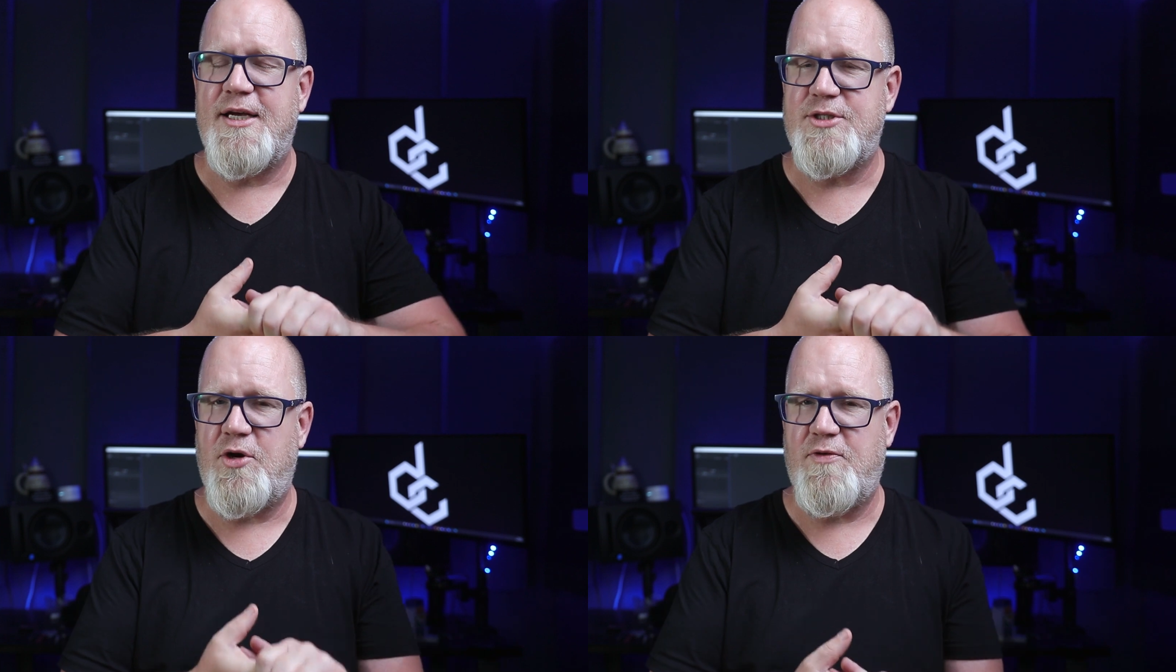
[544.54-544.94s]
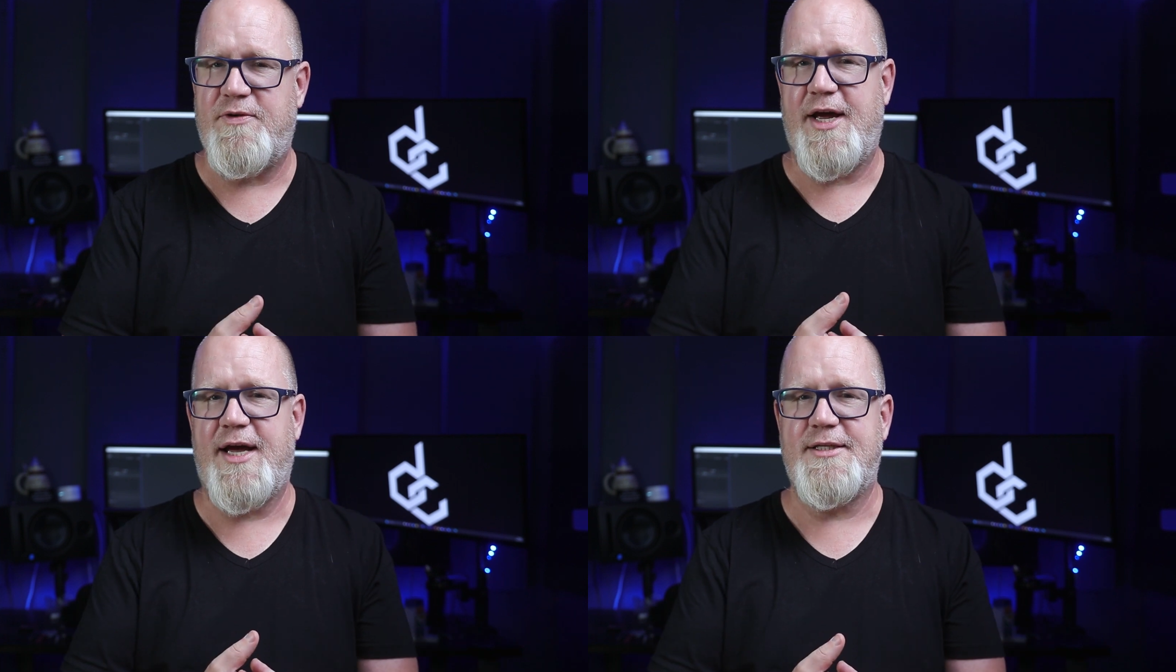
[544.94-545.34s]
as
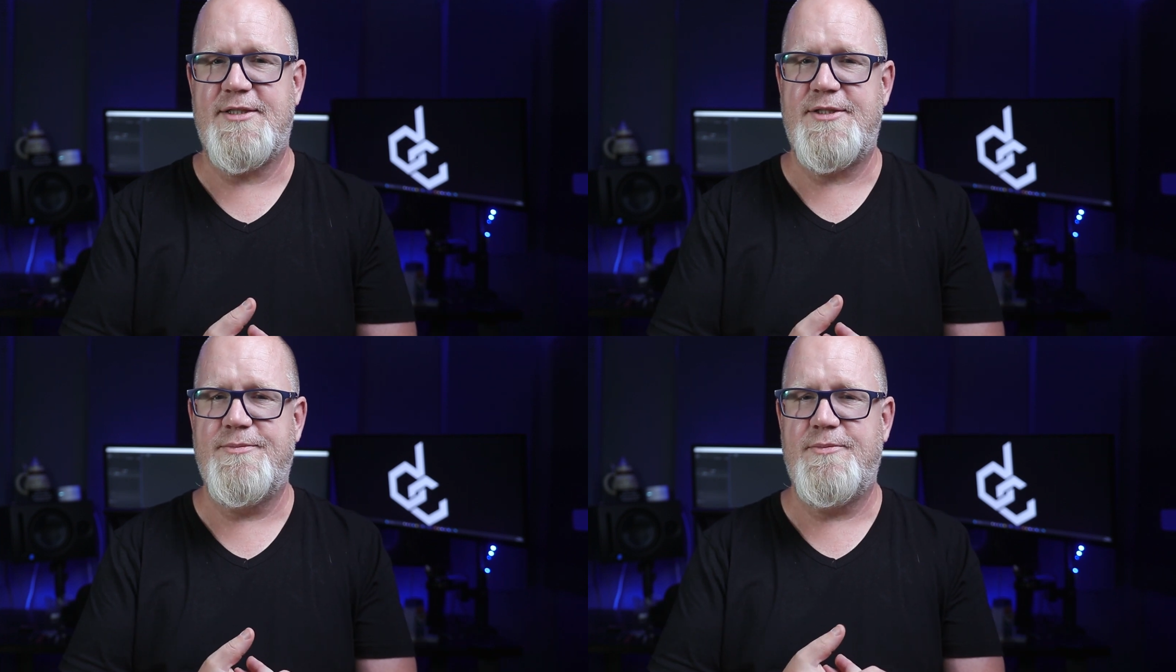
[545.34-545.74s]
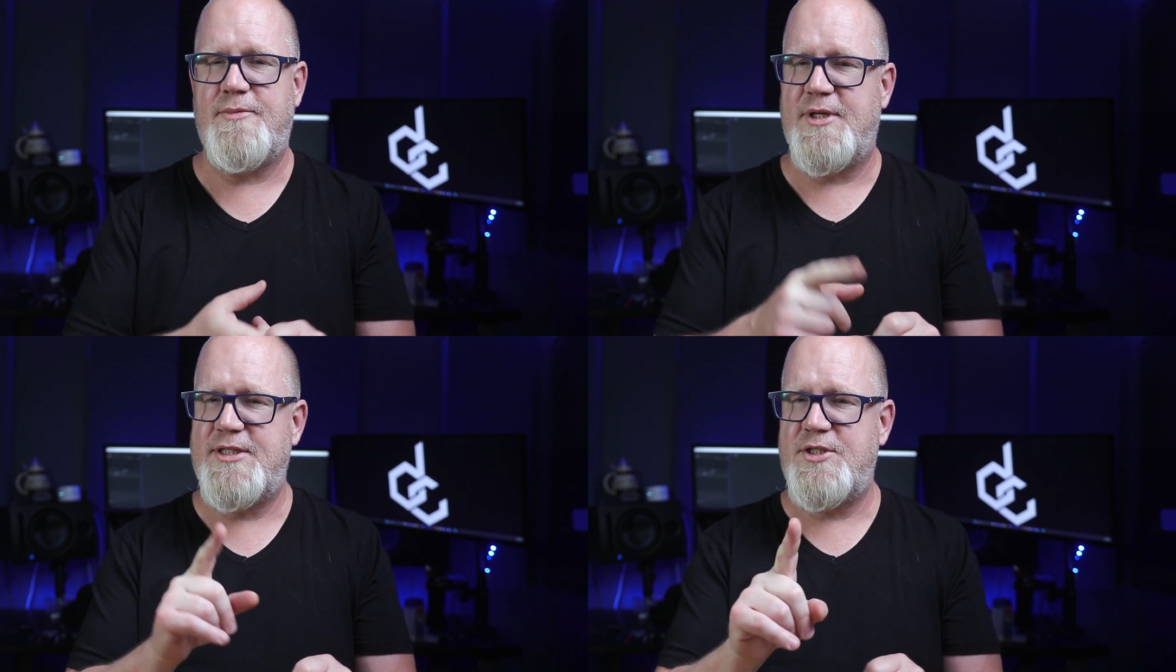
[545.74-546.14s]
overheads.
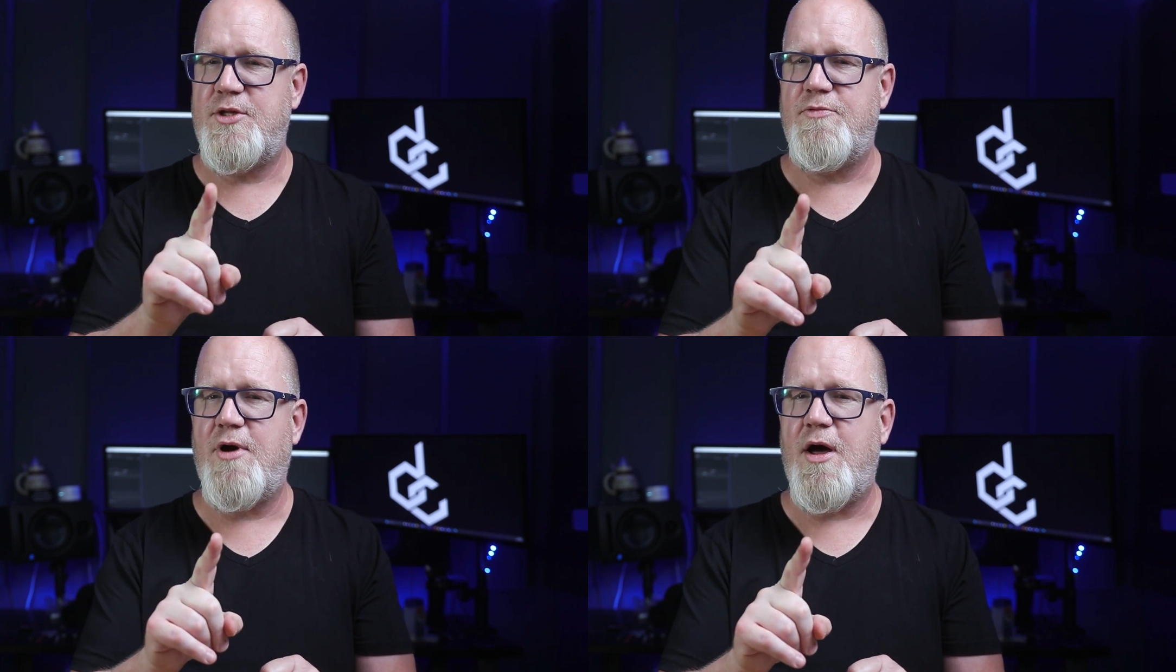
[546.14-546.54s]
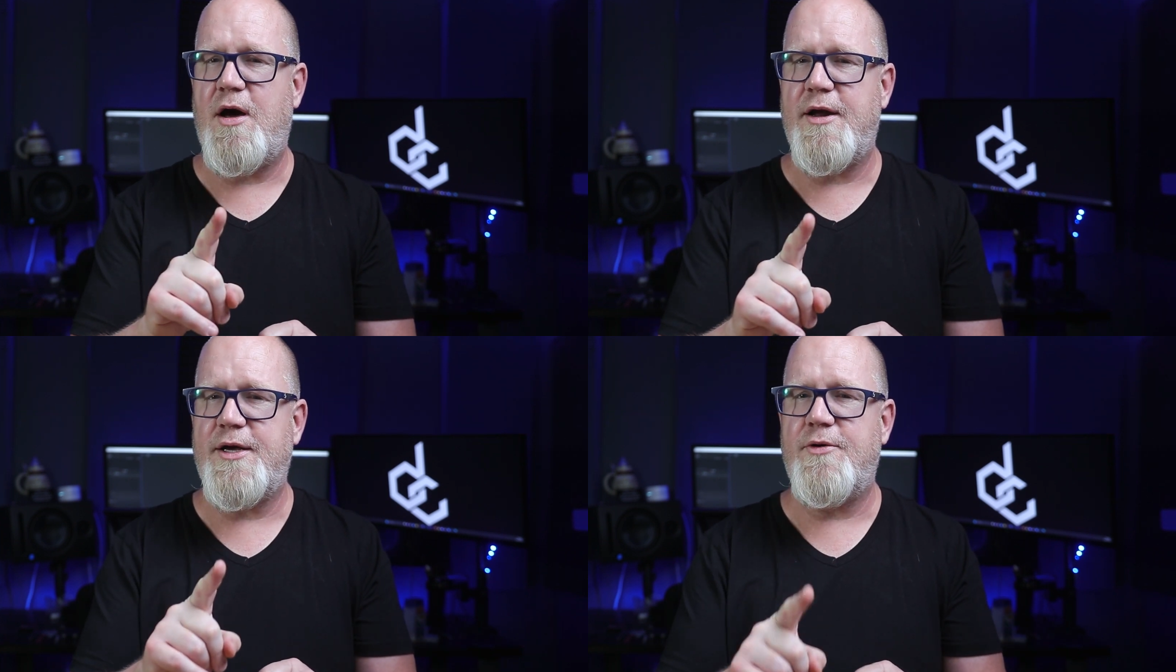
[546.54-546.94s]
Listen to the raw
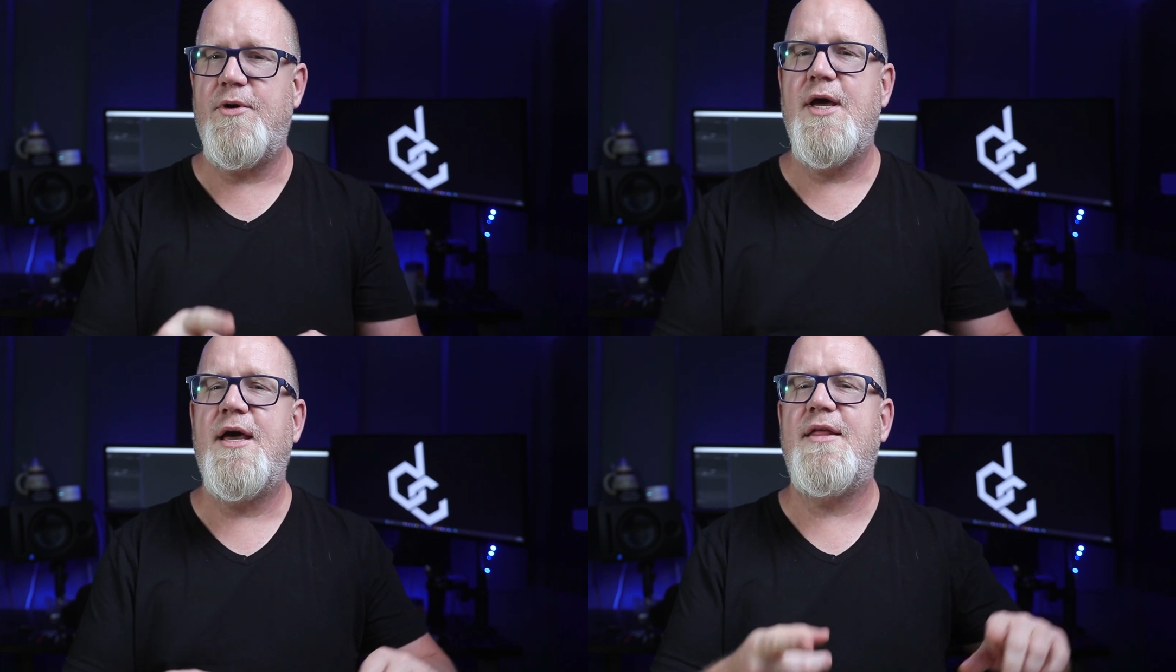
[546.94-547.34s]
audio